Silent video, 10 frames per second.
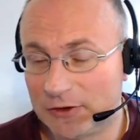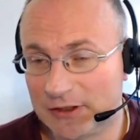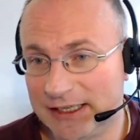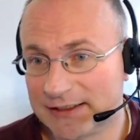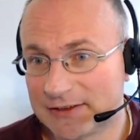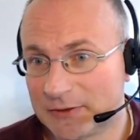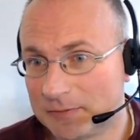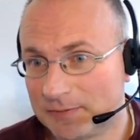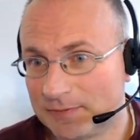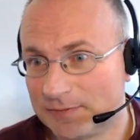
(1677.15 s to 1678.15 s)
or X.
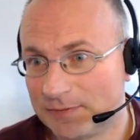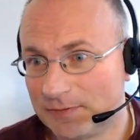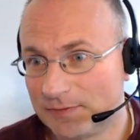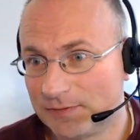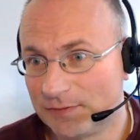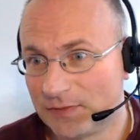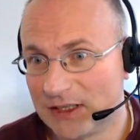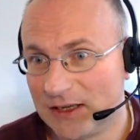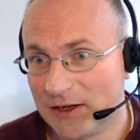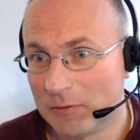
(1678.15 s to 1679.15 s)

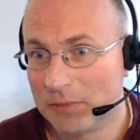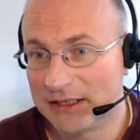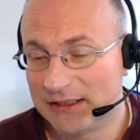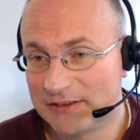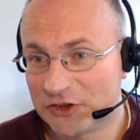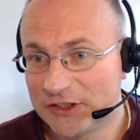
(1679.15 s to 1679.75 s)
But it's